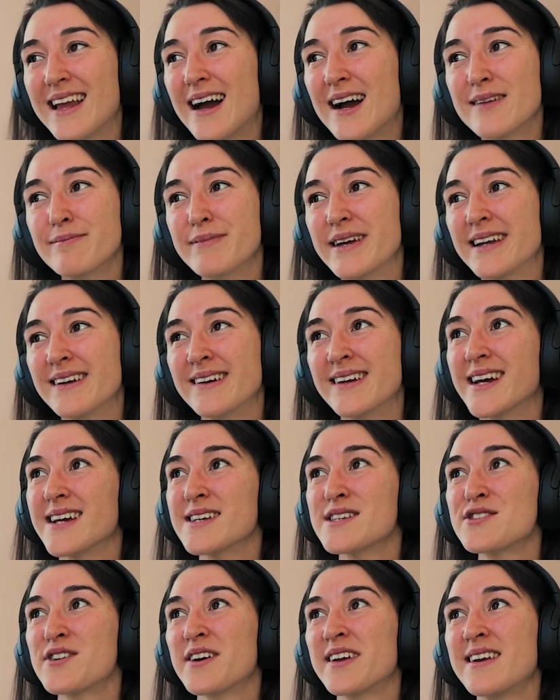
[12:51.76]
I mean,
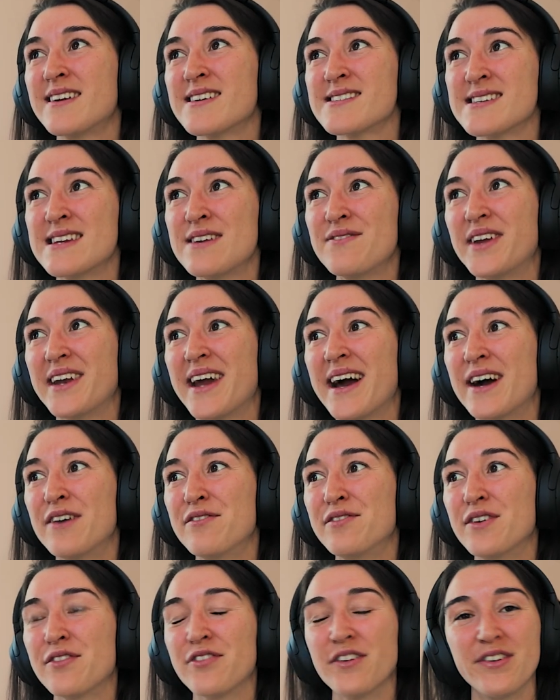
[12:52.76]
Australia doesn't even
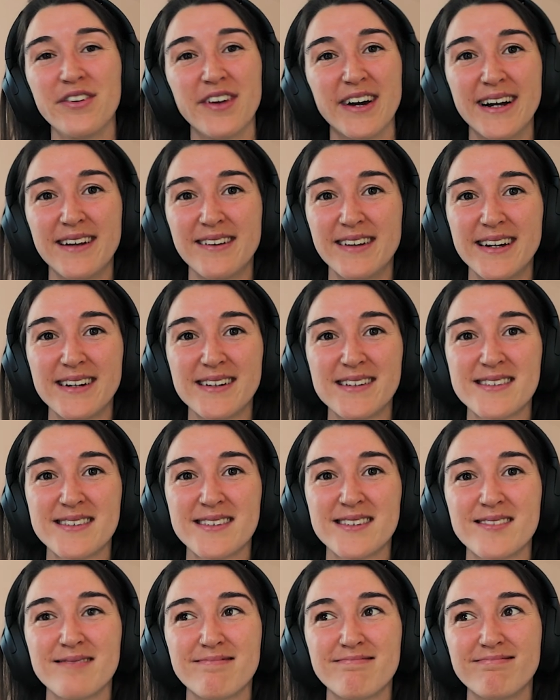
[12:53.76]
have different dialects
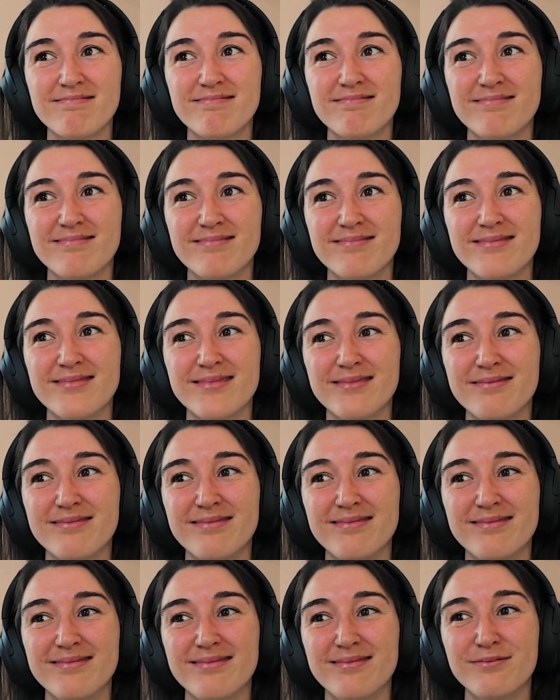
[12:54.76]

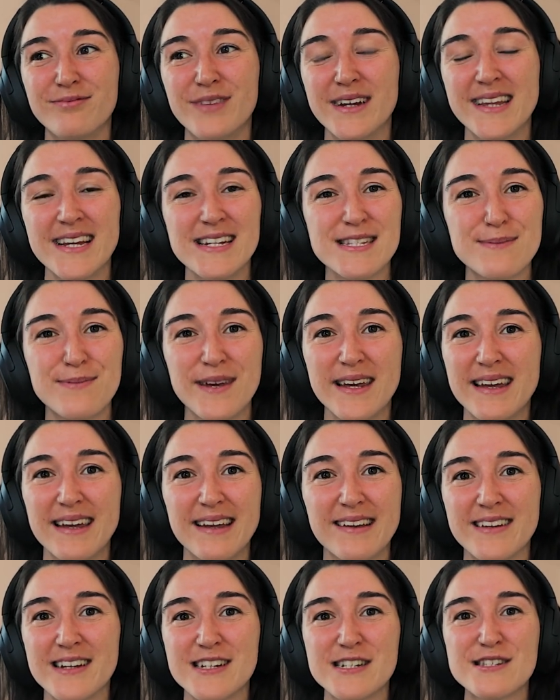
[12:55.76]
when they speak
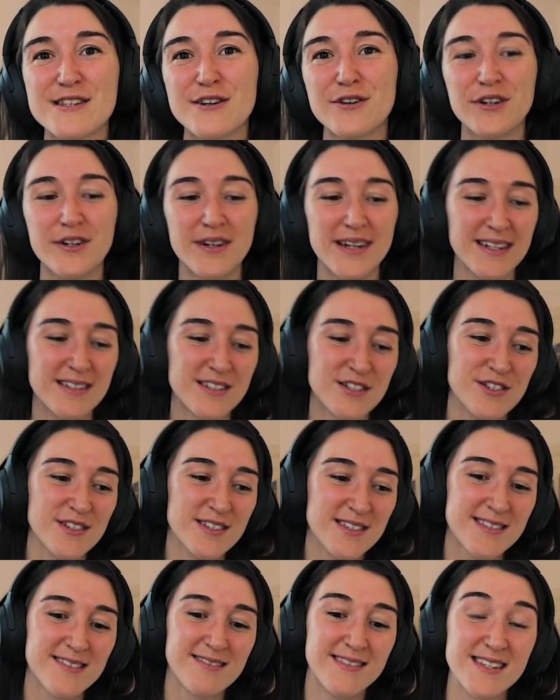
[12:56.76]
English, so it's
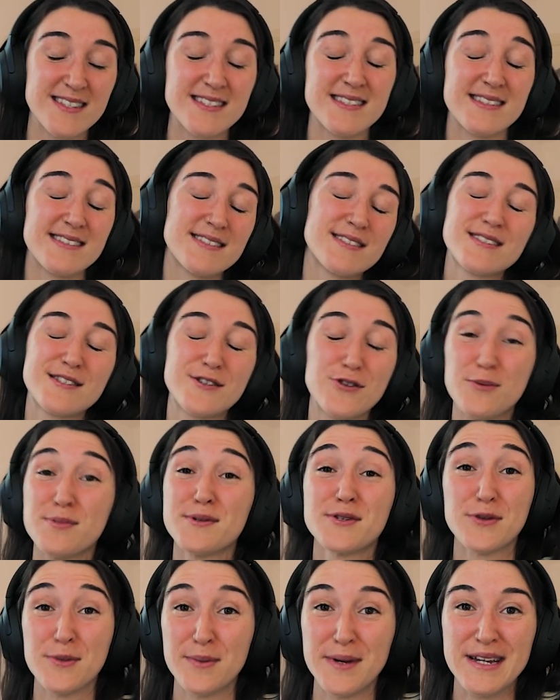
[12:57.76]
just, this is super,
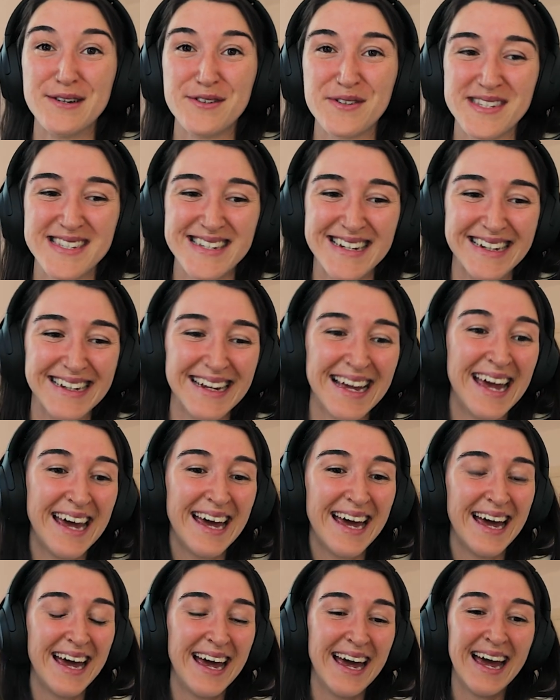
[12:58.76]
super interesting.
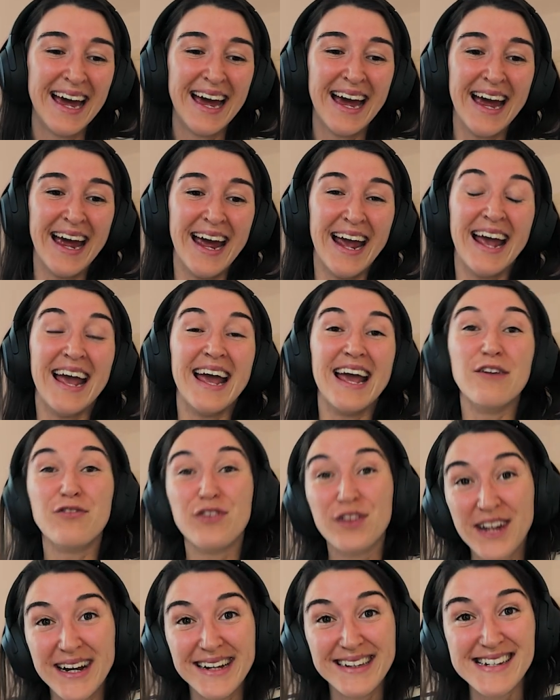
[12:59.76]
If
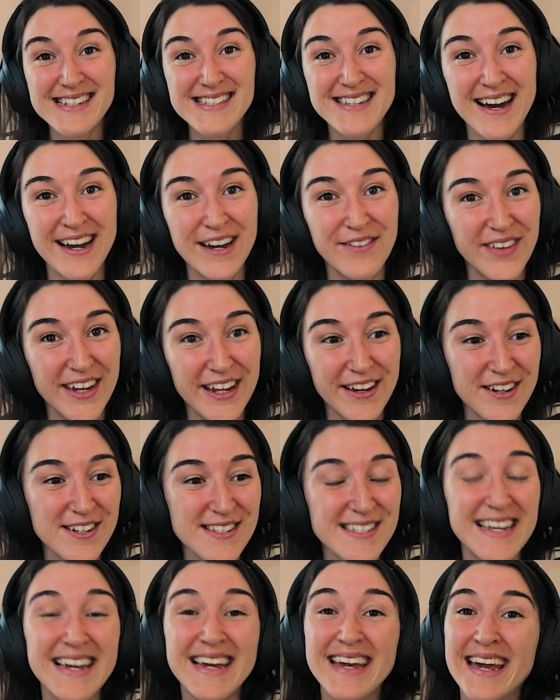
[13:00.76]
you like these kind of
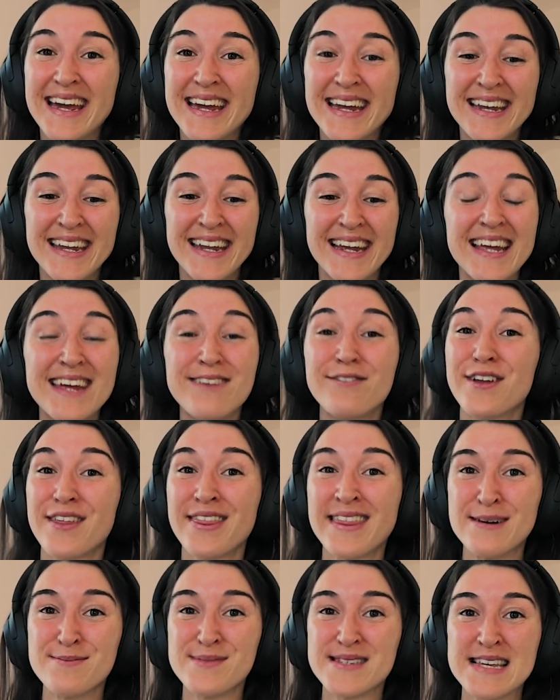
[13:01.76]
videos, again, give it a
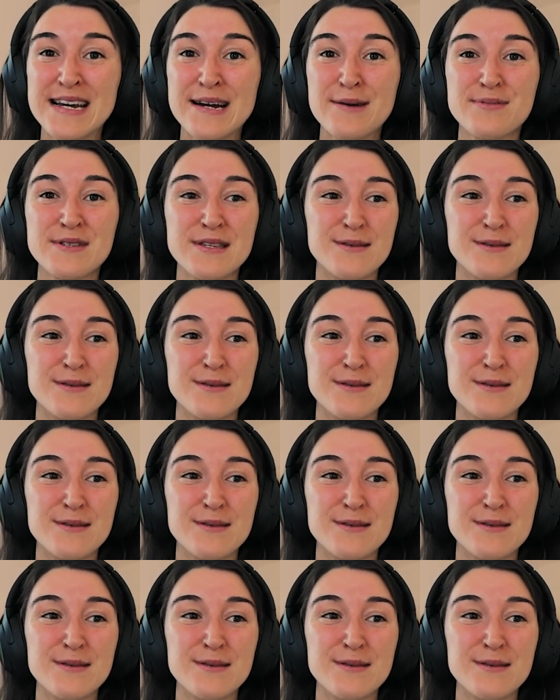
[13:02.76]
thumbs up,